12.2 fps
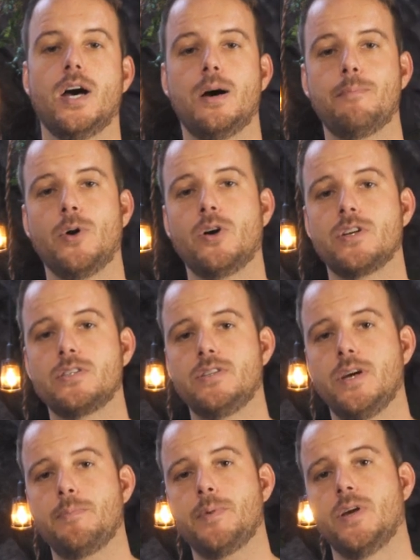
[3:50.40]
A bonus
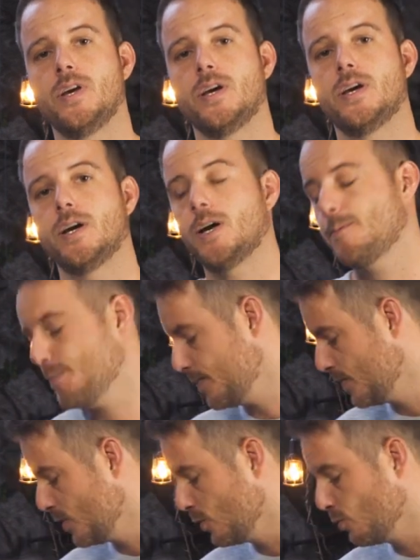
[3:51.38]
tip,
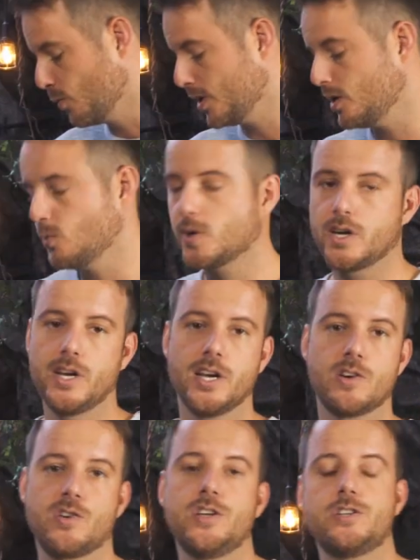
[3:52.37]
when you want to
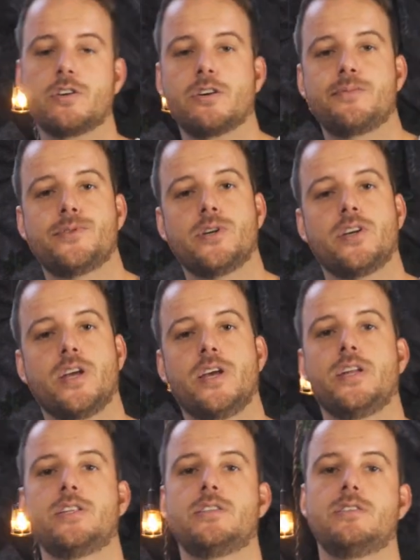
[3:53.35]
increase your comfort,
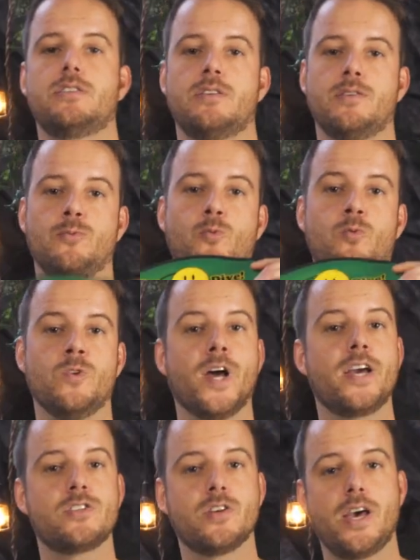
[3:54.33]
it's
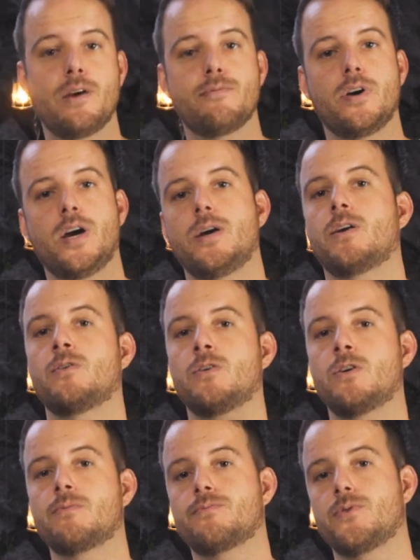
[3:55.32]
nice to have a
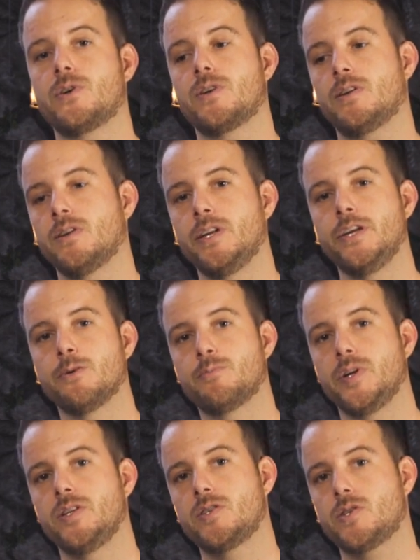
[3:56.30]
comfort
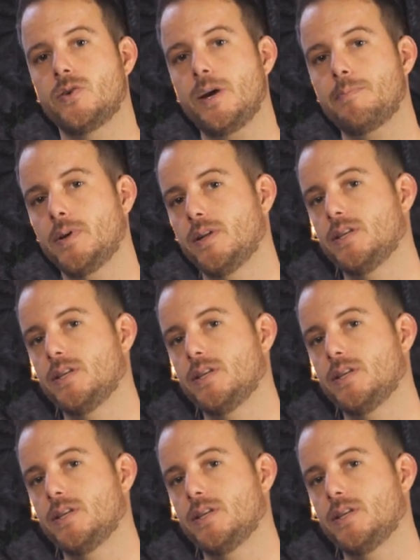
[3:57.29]
neoprene strap.